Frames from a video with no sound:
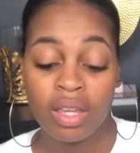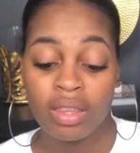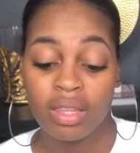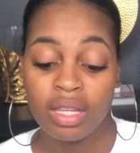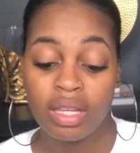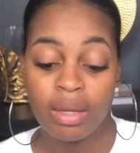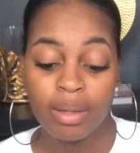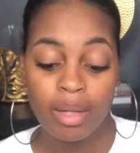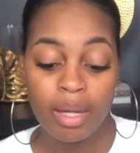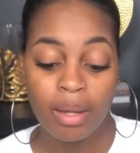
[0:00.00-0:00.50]

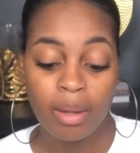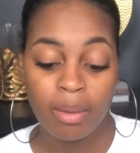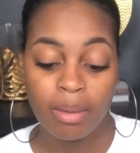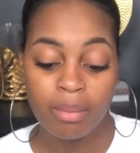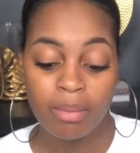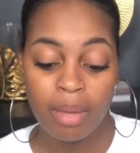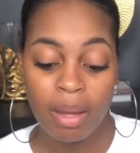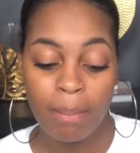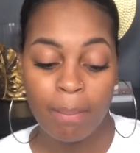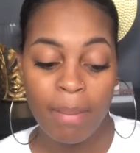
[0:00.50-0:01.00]
The
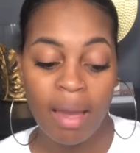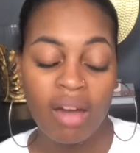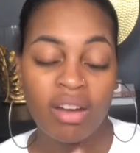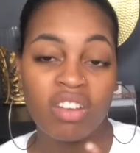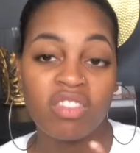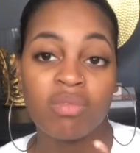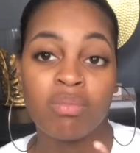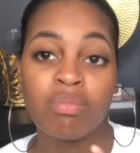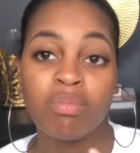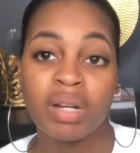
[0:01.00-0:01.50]
amount
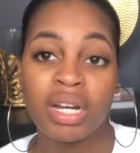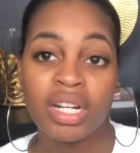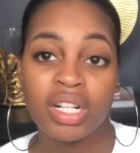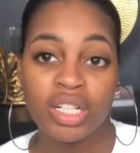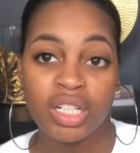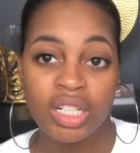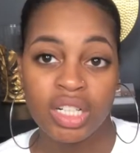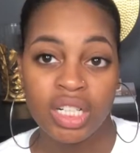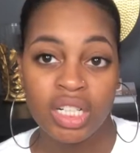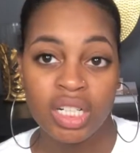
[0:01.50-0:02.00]
of
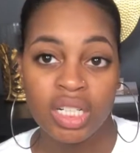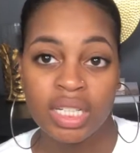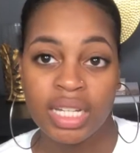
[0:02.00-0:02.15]
butter